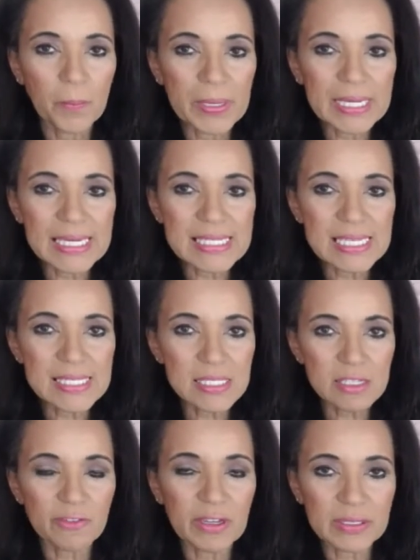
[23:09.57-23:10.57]
because this
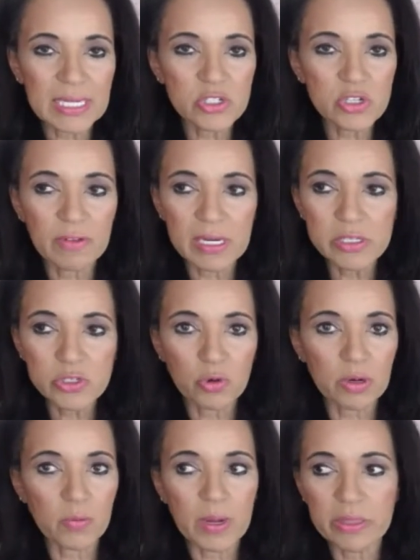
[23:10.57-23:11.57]
is a foundation of any
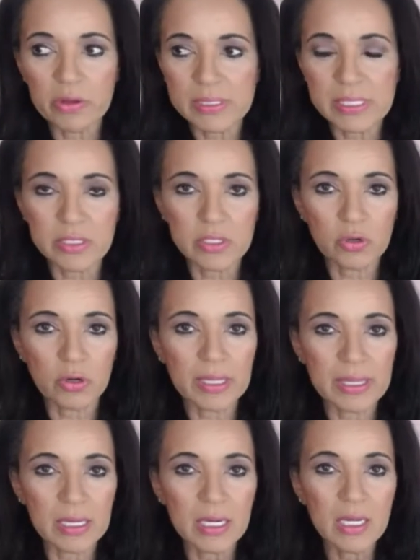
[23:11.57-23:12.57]
story, whether it's a story
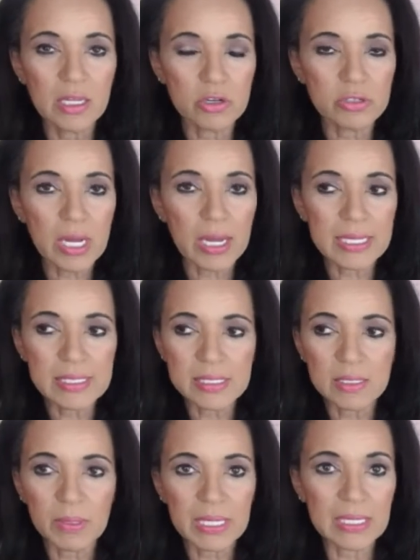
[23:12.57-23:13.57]
that you're talking to
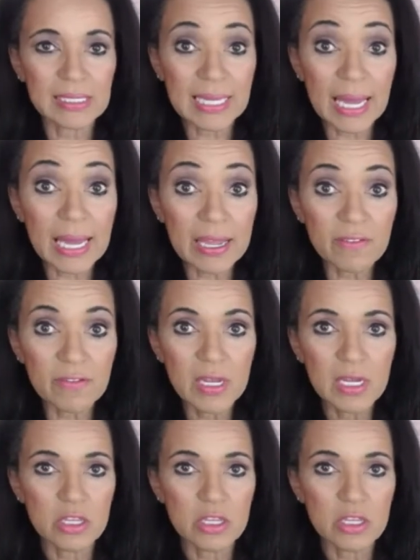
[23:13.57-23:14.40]
somebody live,